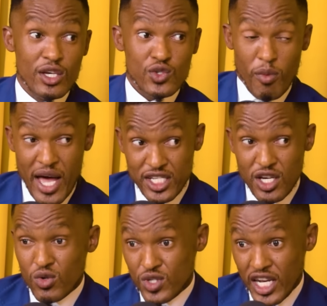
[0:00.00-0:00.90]
So by
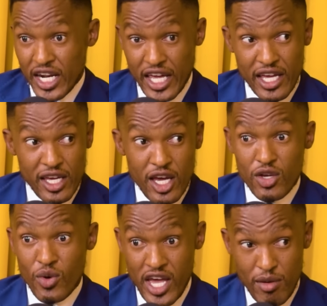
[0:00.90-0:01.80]
actually rank,
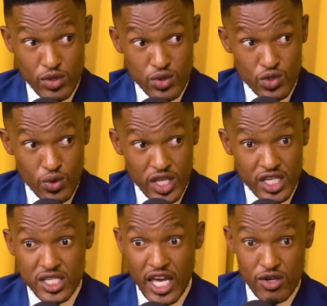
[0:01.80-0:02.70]
you are able to do
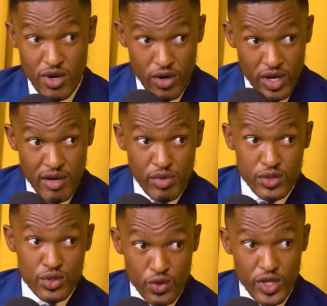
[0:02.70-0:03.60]
this and you are not able
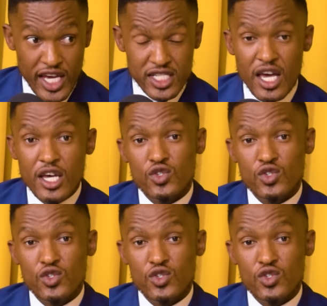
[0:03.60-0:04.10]
to do that.